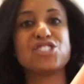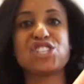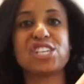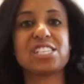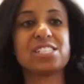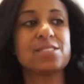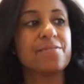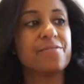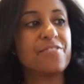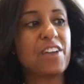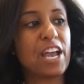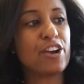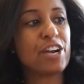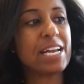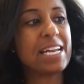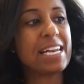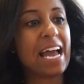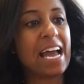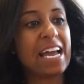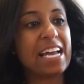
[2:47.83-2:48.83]
just
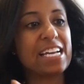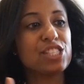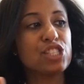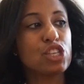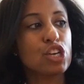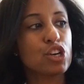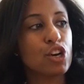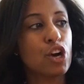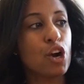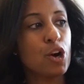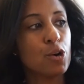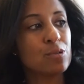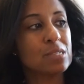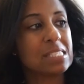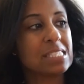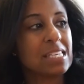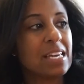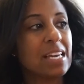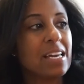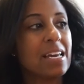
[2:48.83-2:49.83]
very nice,
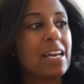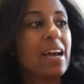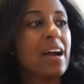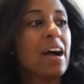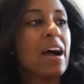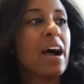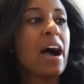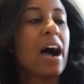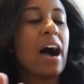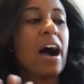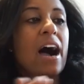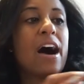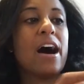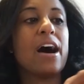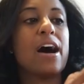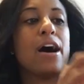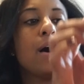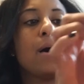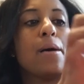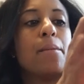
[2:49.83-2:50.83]
cozy.
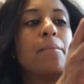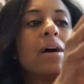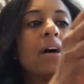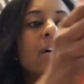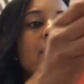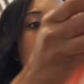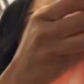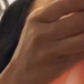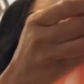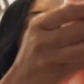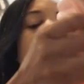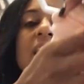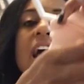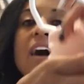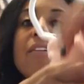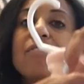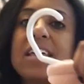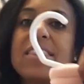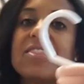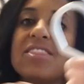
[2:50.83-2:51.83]

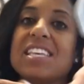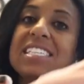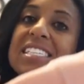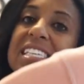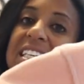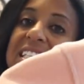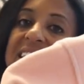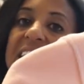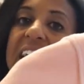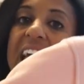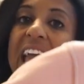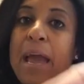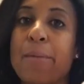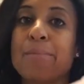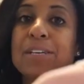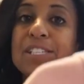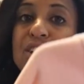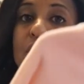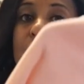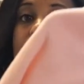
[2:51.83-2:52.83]
Love it. This is the
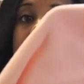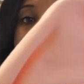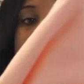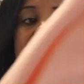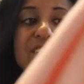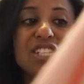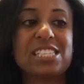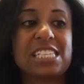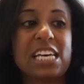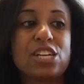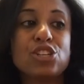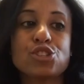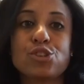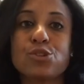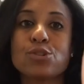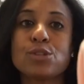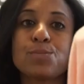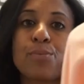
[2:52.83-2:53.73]
Amazon Essentials